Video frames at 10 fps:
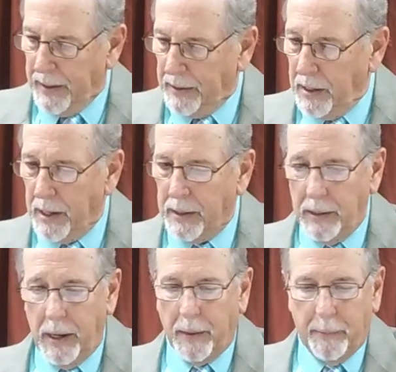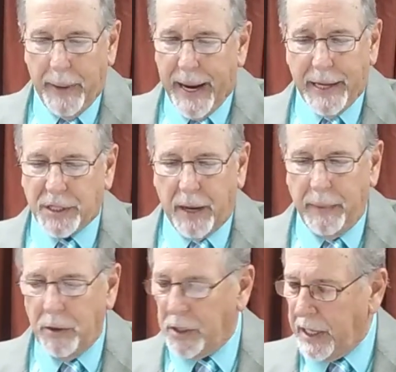Amen. Look, look, bees
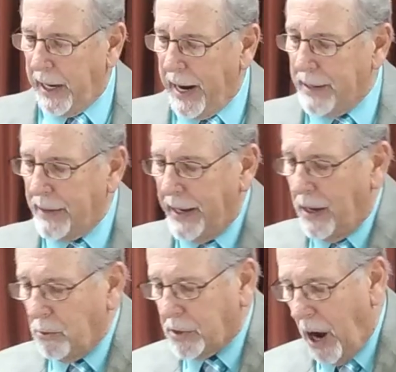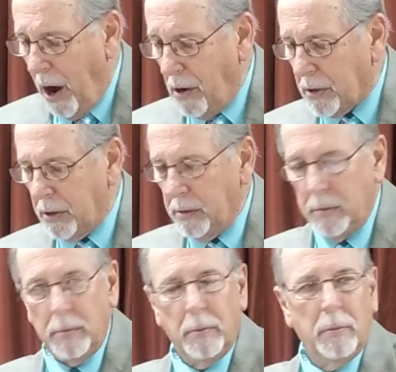communicate. They don't talk.
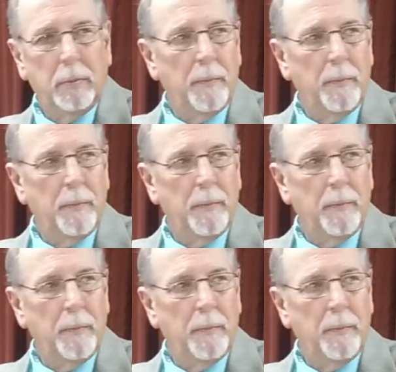Yes, they do